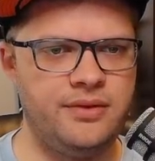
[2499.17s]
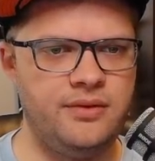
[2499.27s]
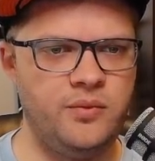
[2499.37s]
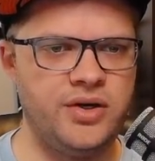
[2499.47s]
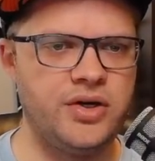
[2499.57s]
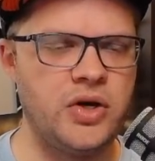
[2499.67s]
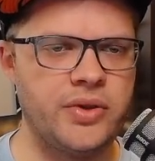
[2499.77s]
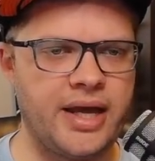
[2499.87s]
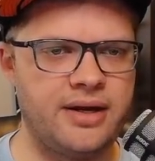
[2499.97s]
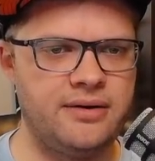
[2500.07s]
we don't know
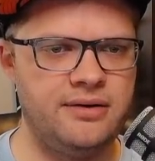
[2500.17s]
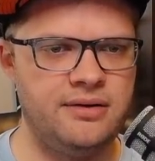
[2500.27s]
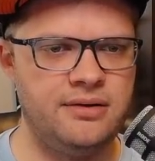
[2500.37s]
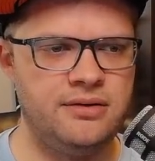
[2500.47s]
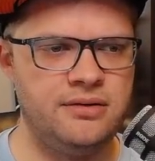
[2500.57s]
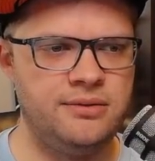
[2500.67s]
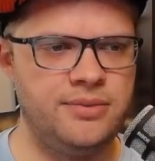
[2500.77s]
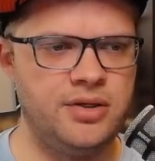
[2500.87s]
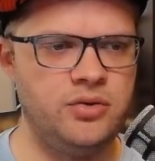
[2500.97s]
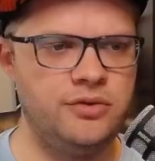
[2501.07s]
that,
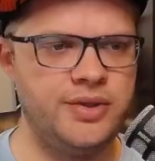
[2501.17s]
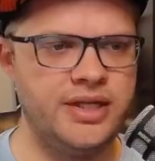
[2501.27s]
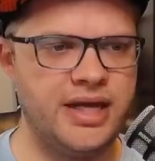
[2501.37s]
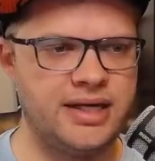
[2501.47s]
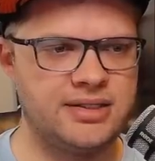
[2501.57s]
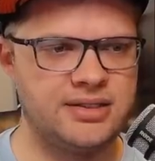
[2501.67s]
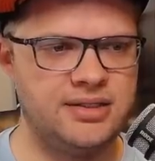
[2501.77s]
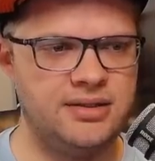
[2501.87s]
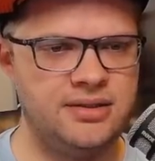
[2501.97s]
but who would we guess?